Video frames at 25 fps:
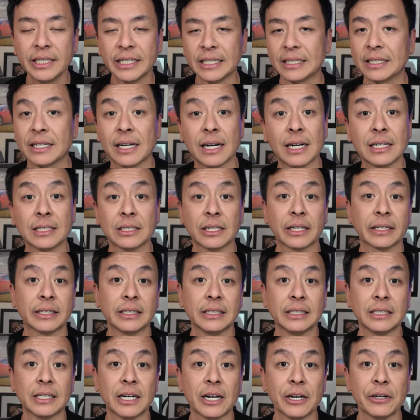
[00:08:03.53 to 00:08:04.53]
in cars like
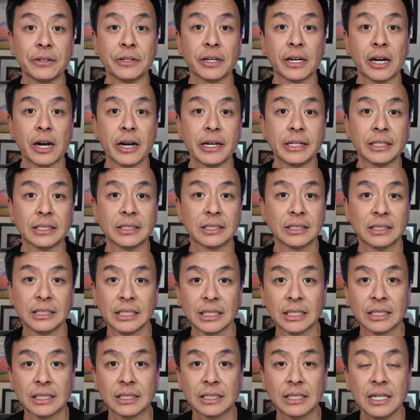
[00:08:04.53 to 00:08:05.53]
the Hyundai Ioniq
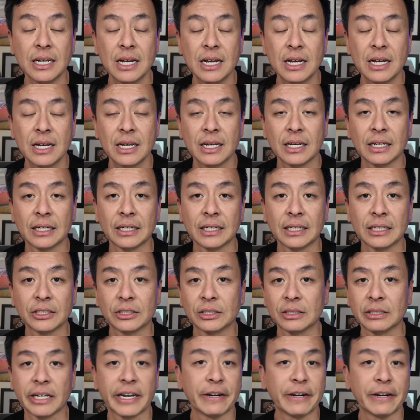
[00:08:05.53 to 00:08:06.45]
6 uh,